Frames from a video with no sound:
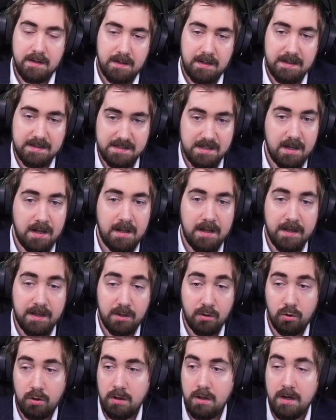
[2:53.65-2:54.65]
it's not like
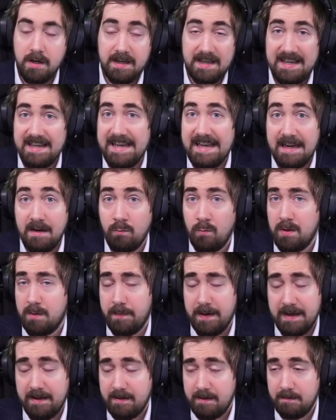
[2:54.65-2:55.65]
you're logging in with
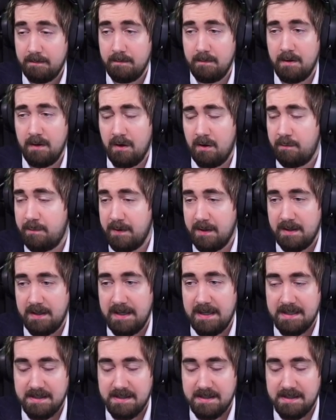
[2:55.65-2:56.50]
path of building.